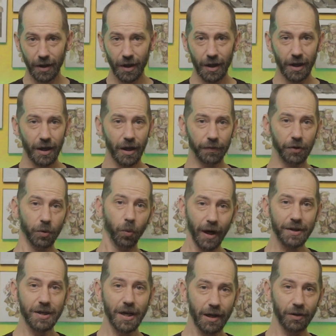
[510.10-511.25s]
If you want to
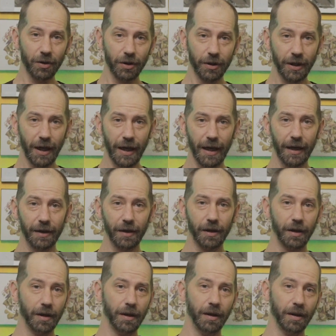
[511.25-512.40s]
take a look at
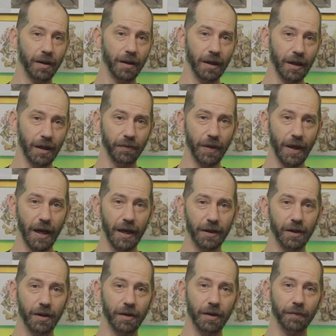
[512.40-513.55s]
any of that
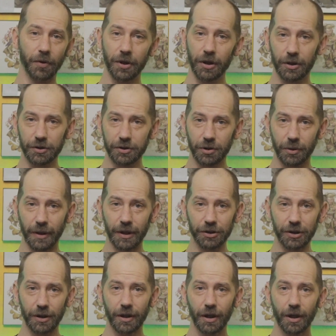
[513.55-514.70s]
for the Year Zero
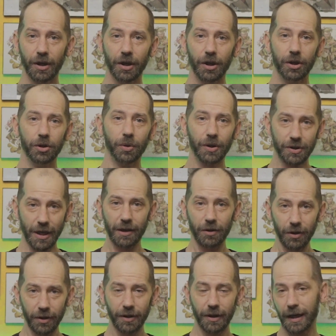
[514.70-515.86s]
engine, you can take a
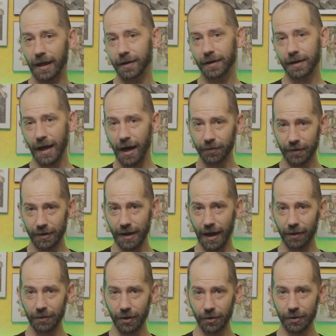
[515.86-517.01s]
look at the
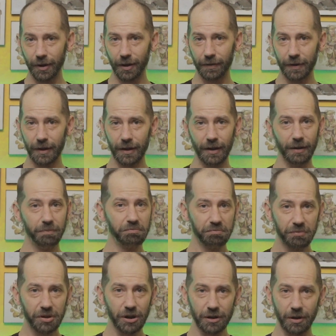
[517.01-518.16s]
download of the
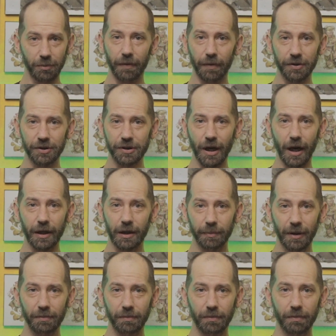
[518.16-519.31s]
system reference
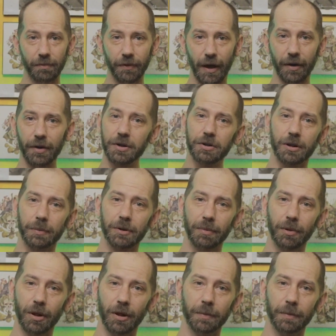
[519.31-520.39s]
document found in the description below.